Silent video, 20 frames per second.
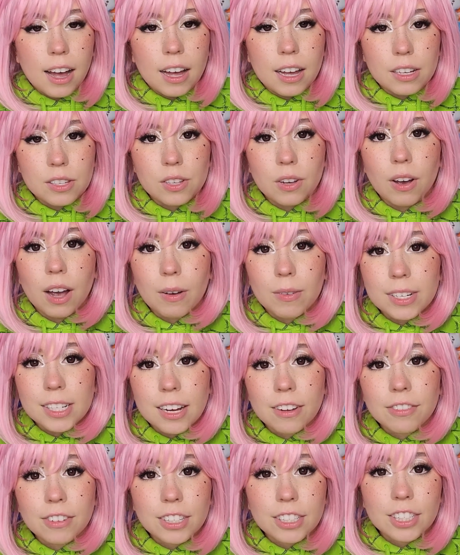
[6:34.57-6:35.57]
So I would
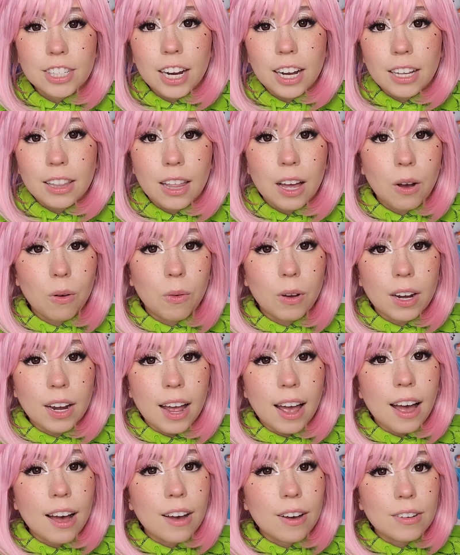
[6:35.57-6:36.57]
definitely check that one
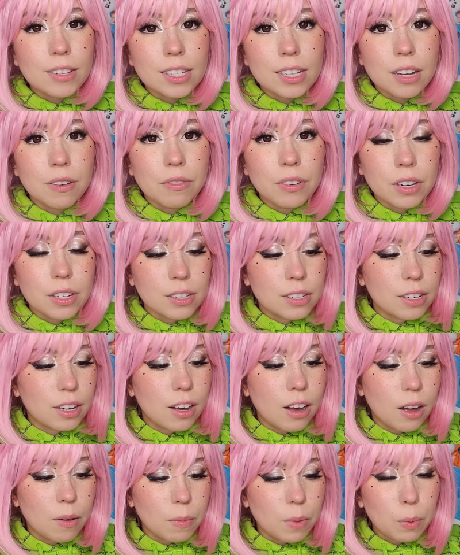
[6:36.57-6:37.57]
out if you're into
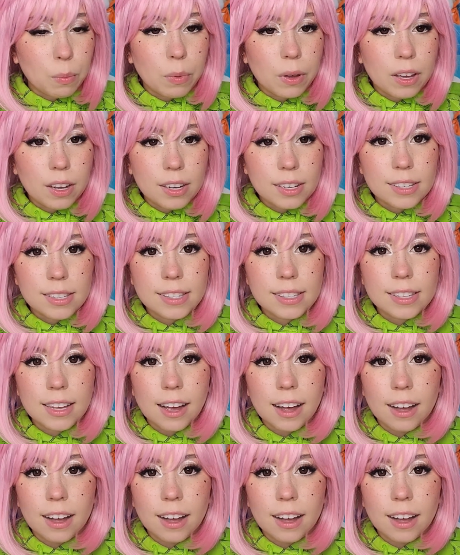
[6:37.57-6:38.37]
comic books.